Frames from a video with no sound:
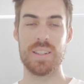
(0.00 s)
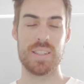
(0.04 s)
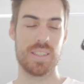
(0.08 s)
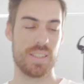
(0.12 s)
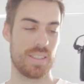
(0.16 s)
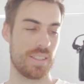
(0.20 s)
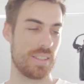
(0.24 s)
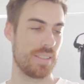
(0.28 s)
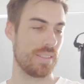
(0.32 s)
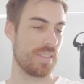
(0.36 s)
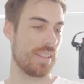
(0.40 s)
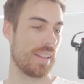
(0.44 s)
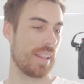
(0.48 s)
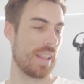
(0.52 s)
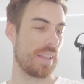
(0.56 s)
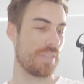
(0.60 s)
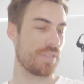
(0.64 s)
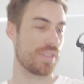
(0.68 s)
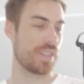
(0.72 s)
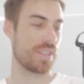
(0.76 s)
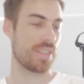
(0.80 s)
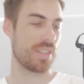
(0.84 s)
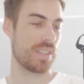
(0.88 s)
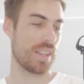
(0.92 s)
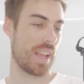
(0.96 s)
Just loves
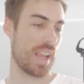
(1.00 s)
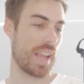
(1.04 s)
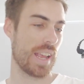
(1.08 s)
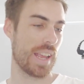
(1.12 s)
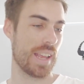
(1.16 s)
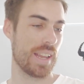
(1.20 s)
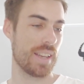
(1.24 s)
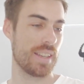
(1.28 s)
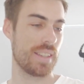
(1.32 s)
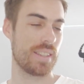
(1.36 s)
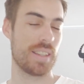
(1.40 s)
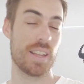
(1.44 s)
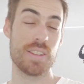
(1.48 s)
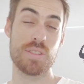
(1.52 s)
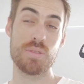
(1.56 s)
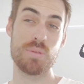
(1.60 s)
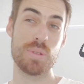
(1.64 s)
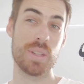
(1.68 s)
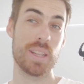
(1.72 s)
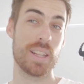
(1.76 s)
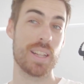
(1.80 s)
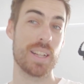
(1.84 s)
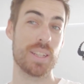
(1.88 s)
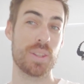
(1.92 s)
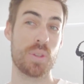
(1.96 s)
the sand. Doesn't
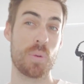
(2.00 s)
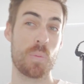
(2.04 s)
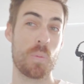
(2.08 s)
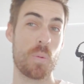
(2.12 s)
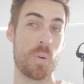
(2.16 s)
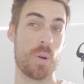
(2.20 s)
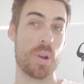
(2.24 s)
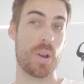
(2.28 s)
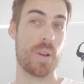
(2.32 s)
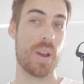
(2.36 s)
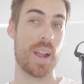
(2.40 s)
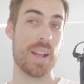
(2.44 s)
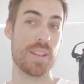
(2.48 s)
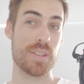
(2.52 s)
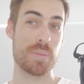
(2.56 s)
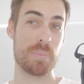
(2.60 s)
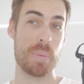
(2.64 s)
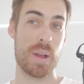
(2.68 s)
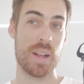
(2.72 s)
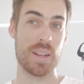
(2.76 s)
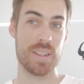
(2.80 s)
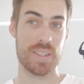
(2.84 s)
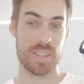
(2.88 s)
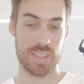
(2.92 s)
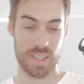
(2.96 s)
really like the water as
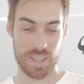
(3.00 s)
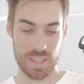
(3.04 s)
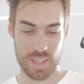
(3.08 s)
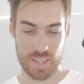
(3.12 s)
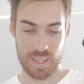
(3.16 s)
much.